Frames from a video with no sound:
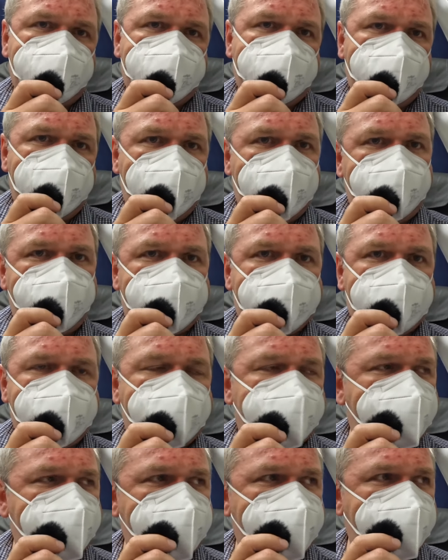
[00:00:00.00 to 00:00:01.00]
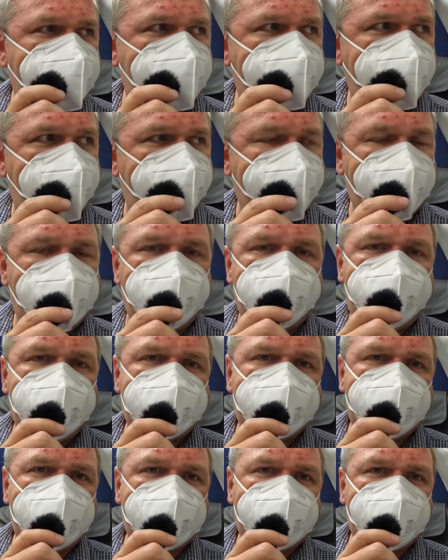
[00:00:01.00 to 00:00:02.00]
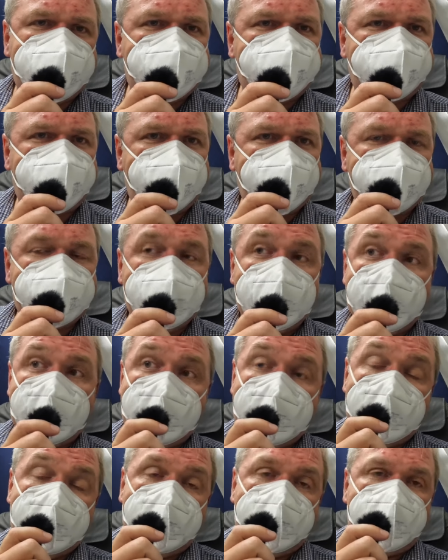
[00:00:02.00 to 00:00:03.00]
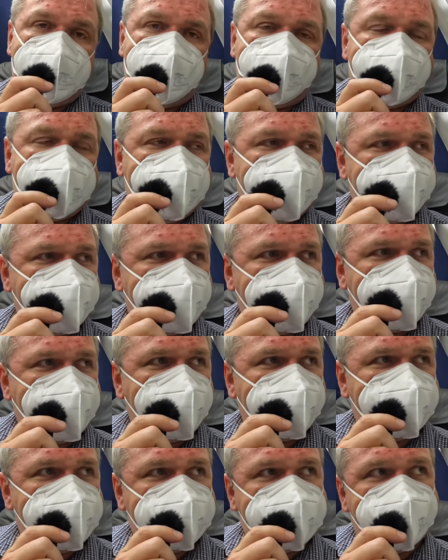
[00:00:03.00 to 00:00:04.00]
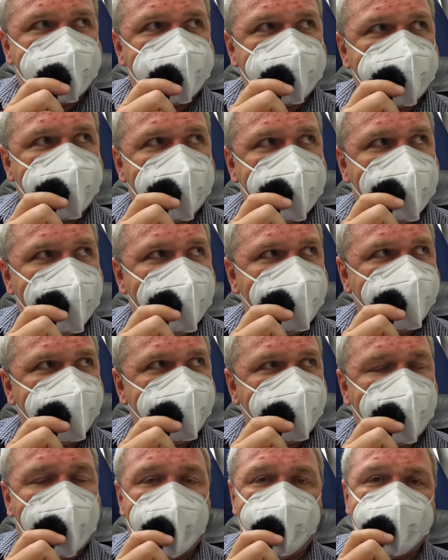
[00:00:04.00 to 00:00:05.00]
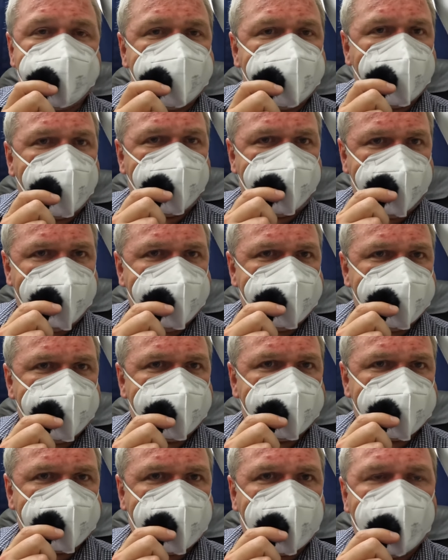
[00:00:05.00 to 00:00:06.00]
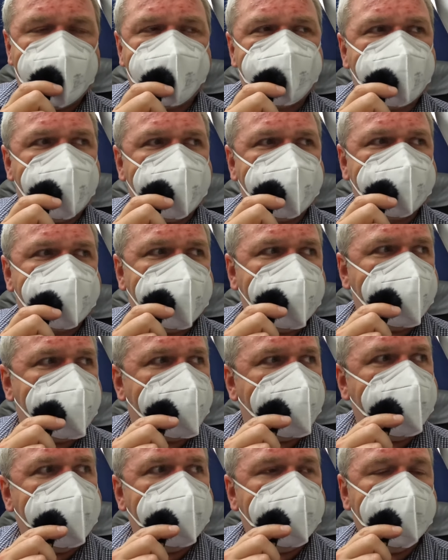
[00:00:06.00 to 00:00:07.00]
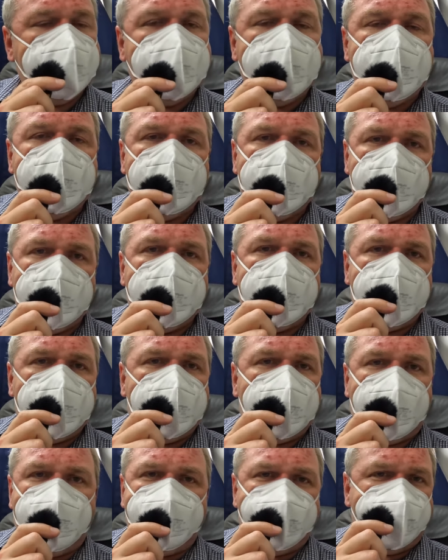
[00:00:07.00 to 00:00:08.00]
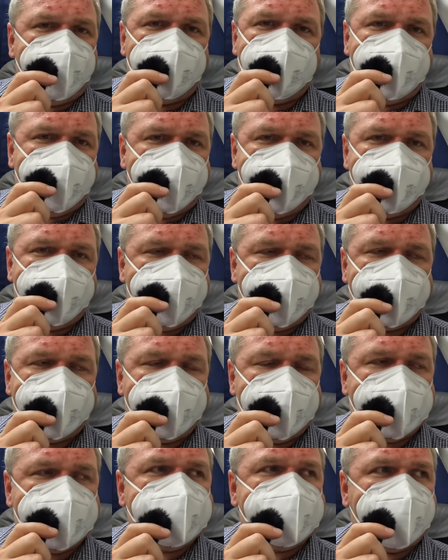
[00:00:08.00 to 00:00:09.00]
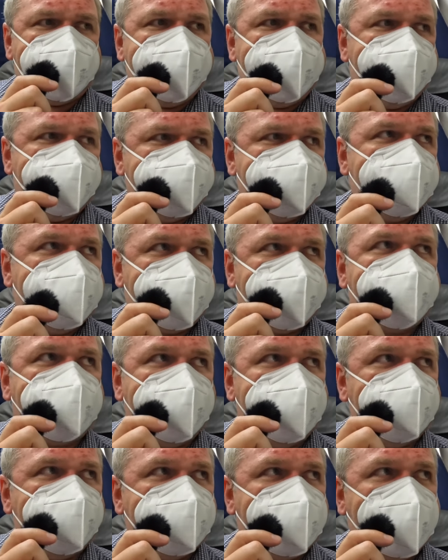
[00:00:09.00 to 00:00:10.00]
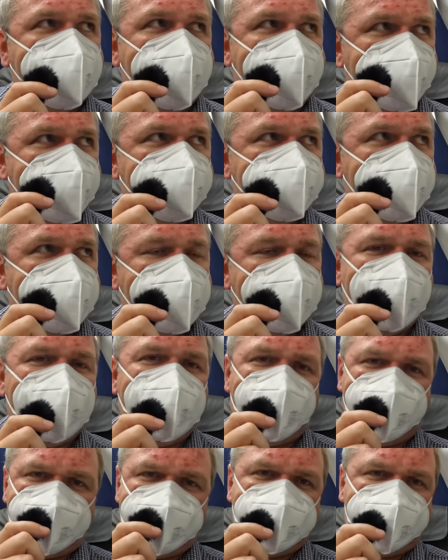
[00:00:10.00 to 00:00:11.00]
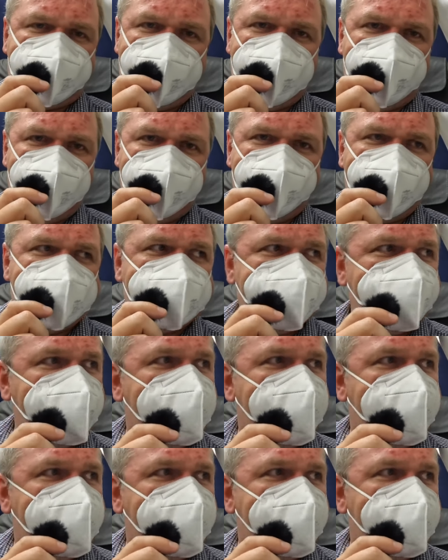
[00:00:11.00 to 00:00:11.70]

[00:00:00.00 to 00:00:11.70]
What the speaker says: Lufthansa's European business class product. Lufthansa, of course, is after all a 5-star rated Skytrax airline. I know, you don't need to tell me. It's fine, I get it. I was just being humorous.